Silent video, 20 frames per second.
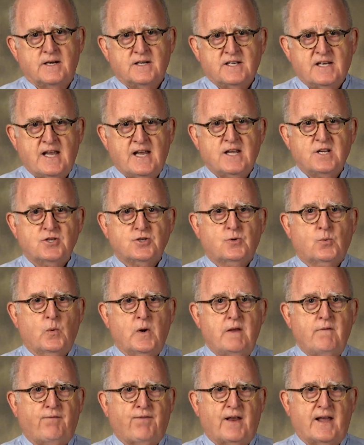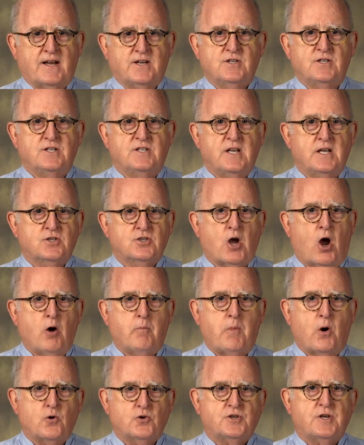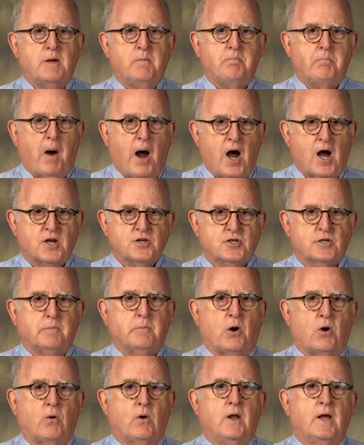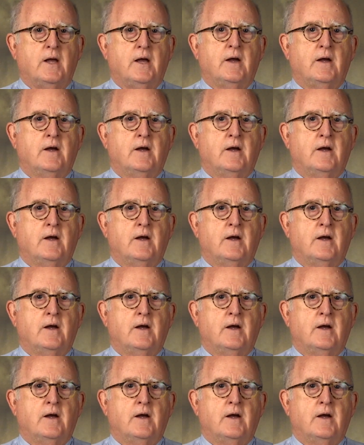Test reflexes. It's almost impossible